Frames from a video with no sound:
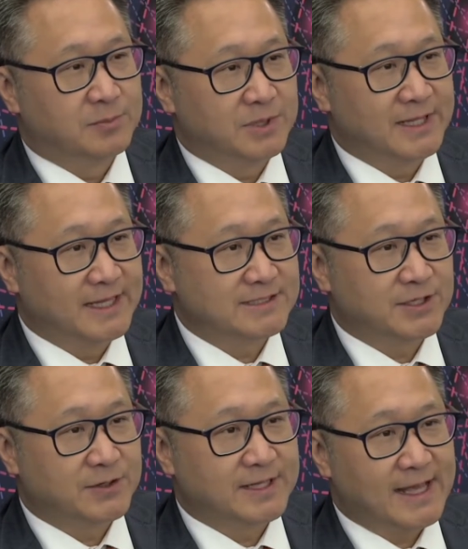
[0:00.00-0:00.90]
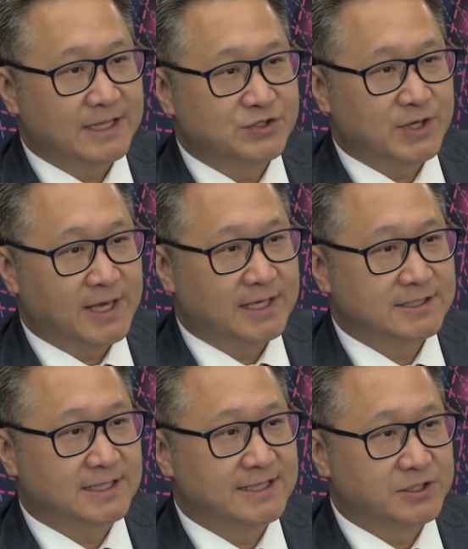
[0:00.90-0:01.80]
Please go to the AGA's
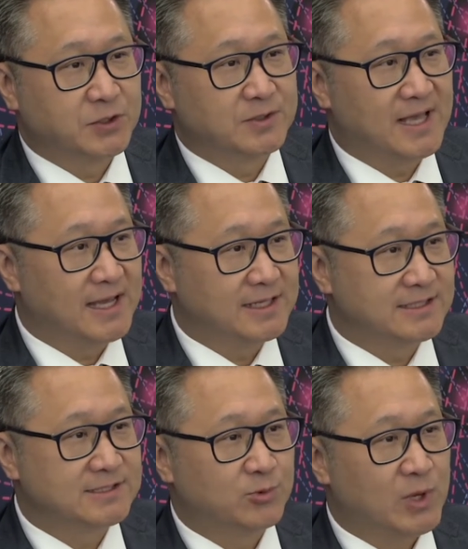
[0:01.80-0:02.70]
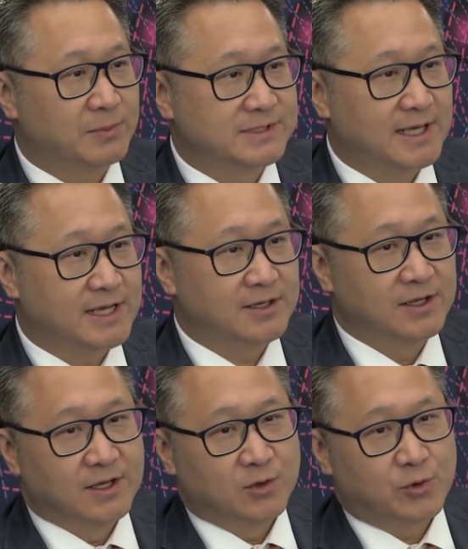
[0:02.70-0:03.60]
clinical guidance website
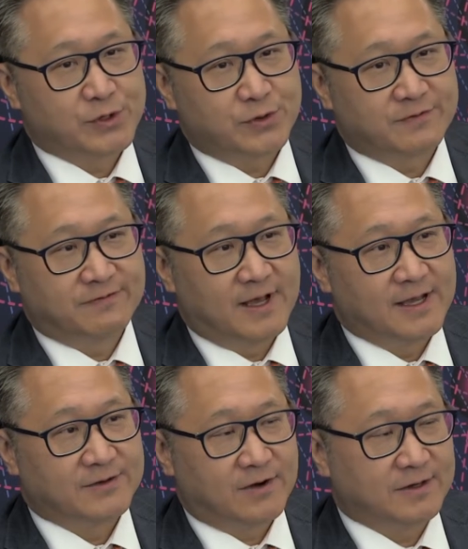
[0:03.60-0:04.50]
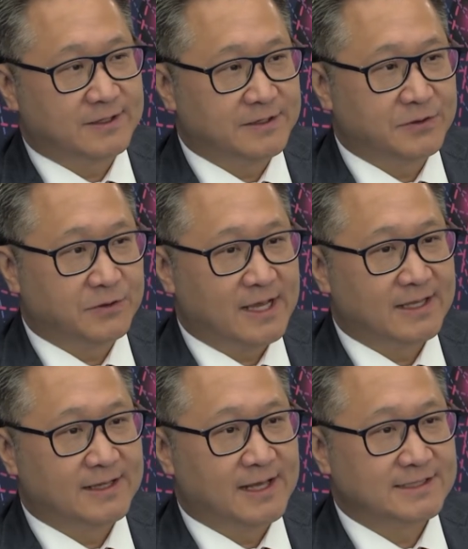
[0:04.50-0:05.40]
where you can find our clinical
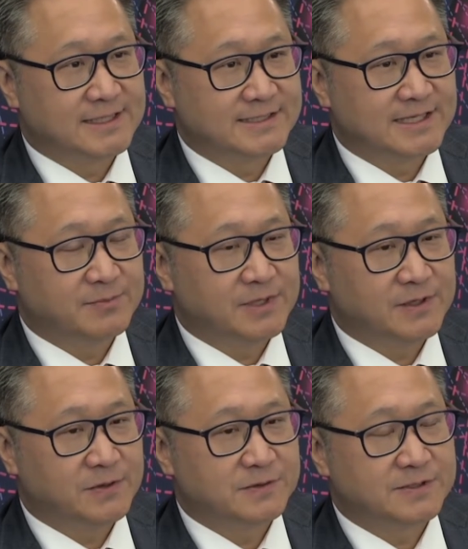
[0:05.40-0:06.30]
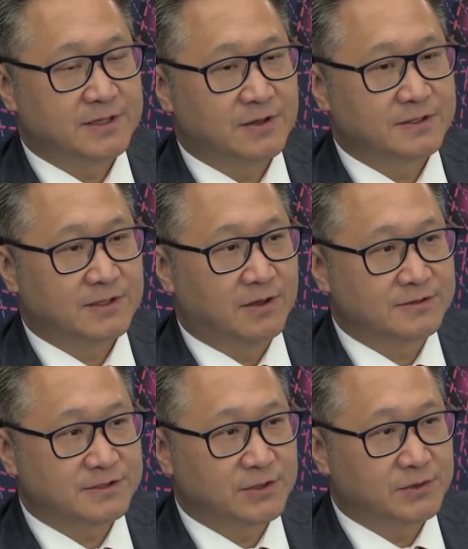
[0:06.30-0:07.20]
guidelines and CPUs, and there's
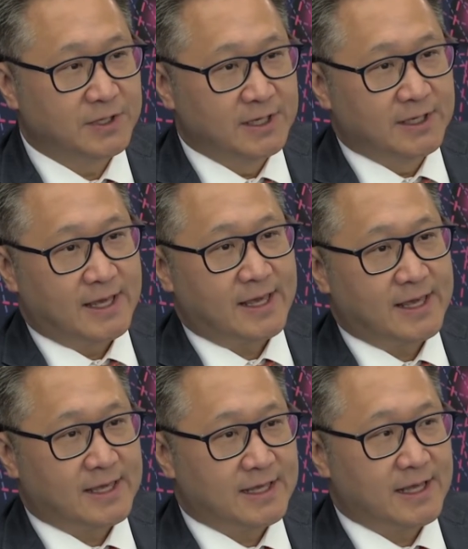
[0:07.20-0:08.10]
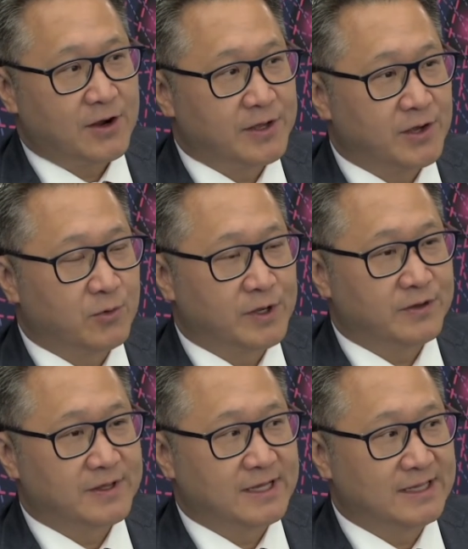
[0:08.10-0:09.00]
also an area where you
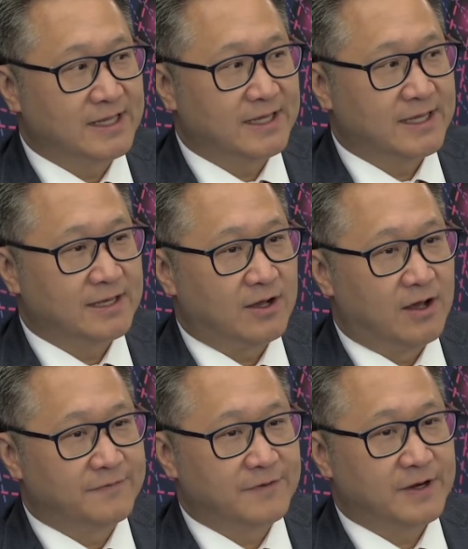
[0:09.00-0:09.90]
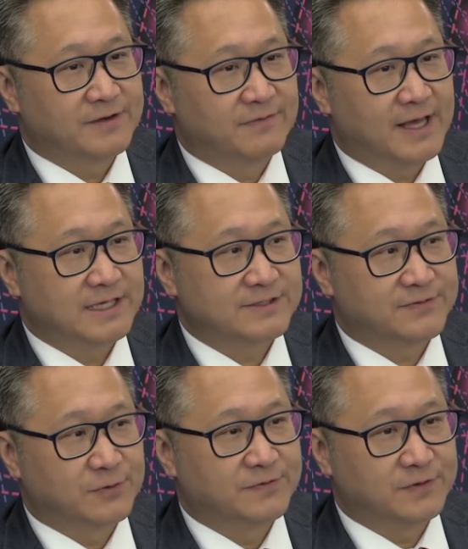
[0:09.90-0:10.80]
can click and offer advice
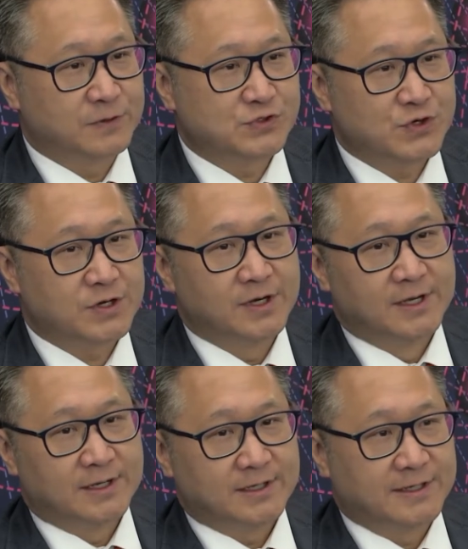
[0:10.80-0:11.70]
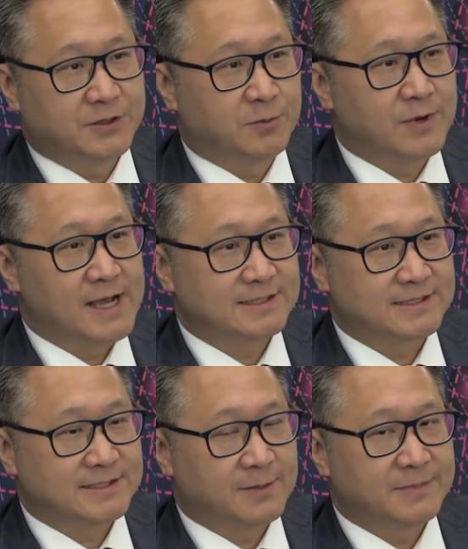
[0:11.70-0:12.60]
for future clinical
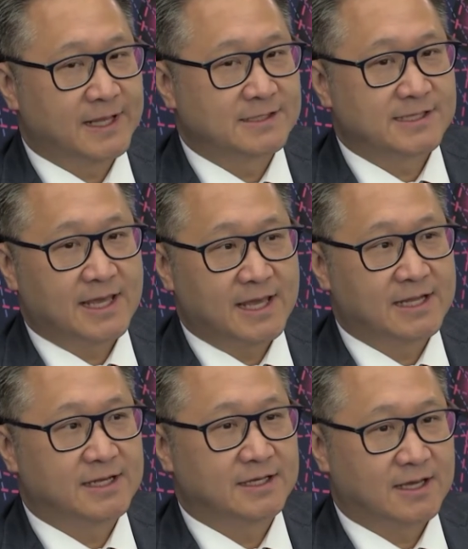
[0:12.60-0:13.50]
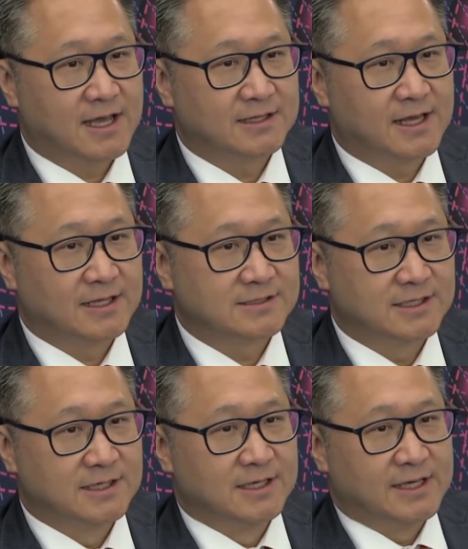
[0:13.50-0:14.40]
practice updates and guidelines.
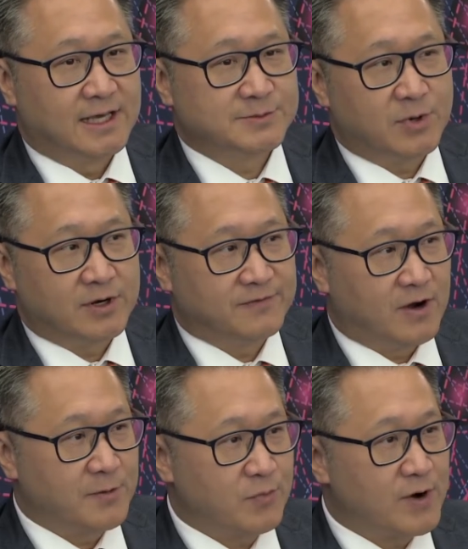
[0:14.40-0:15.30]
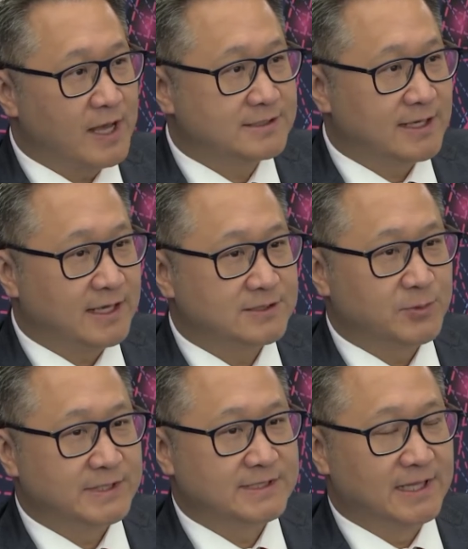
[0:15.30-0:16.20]
As part of our process,
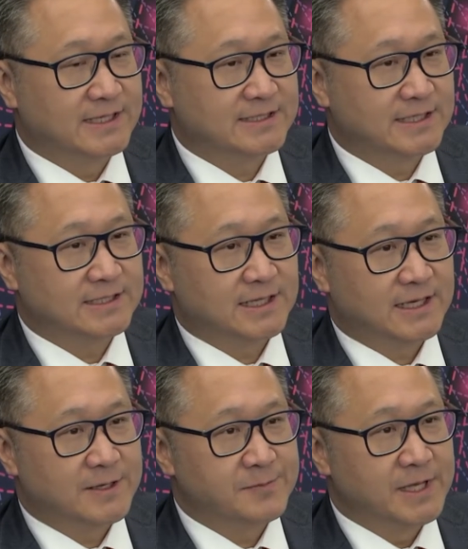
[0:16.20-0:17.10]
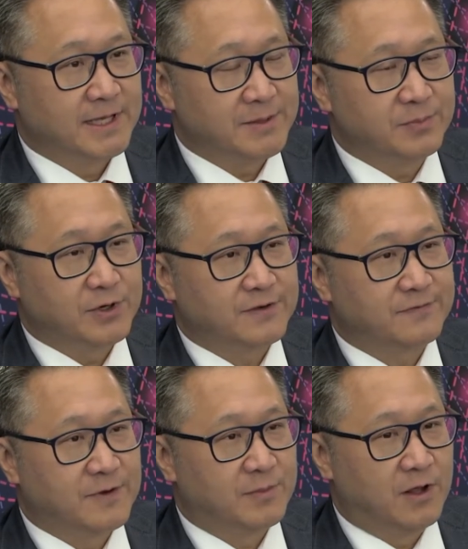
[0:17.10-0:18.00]
we solicit input
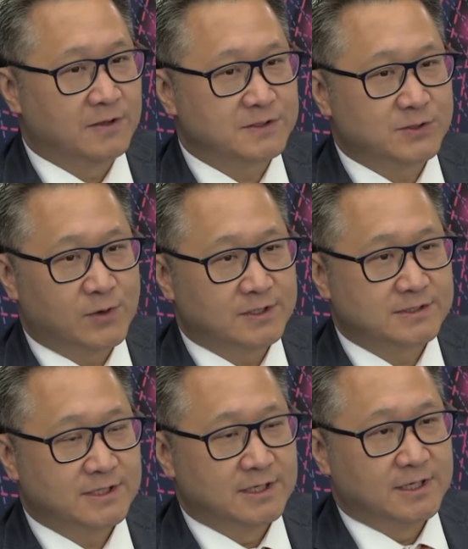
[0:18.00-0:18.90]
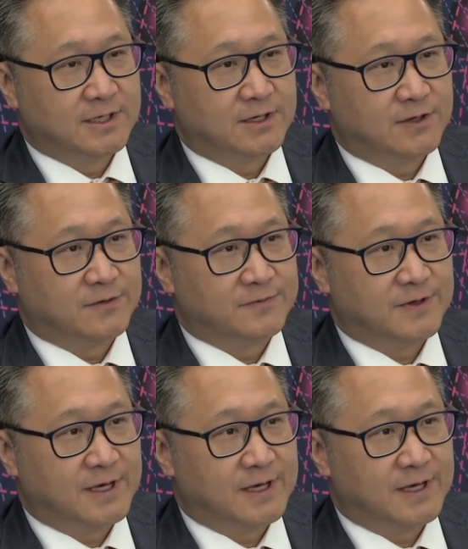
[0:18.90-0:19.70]
from all sorts of